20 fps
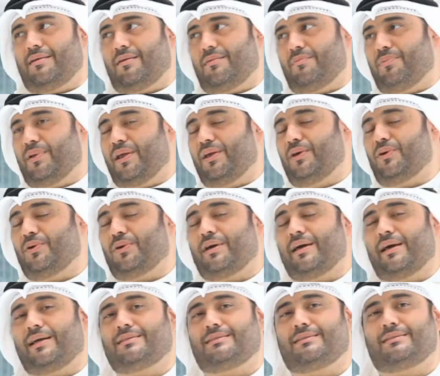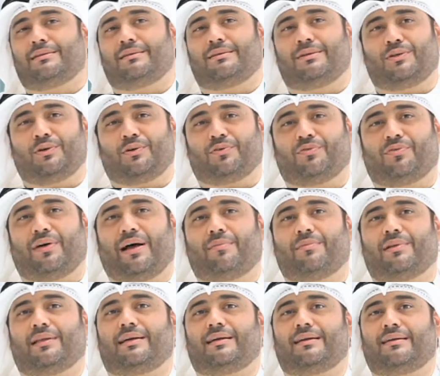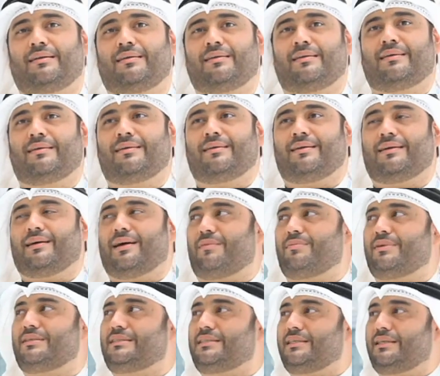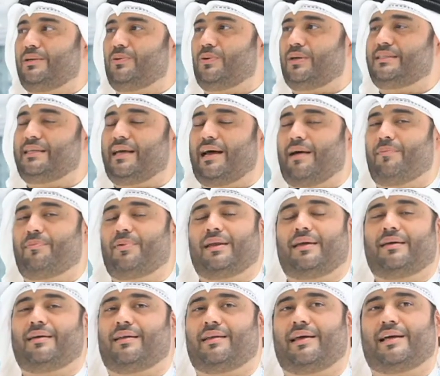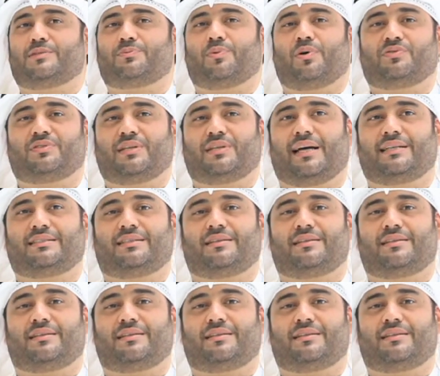Bring your kids, your family. Come and see what's happening in Expo of Science